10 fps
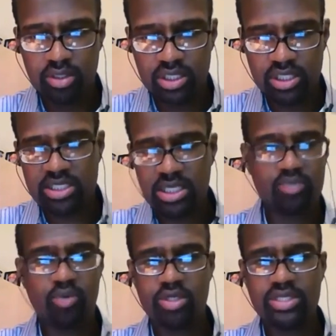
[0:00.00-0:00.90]
get
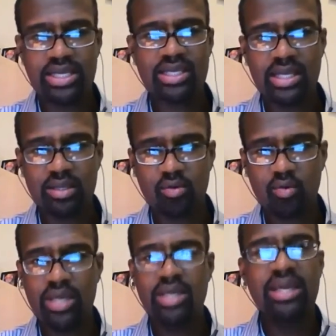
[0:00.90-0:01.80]
child support taken out of the
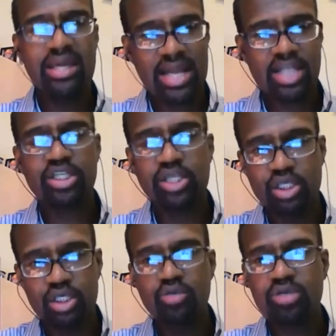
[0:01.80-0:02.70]
way and actually
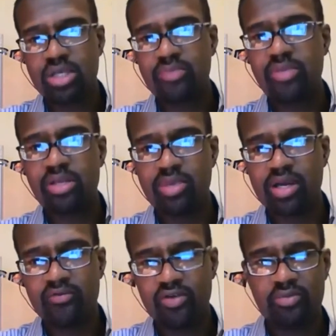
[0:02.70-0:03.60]
do something
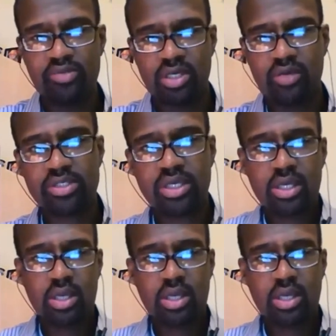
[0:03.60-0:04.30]
better for themselves.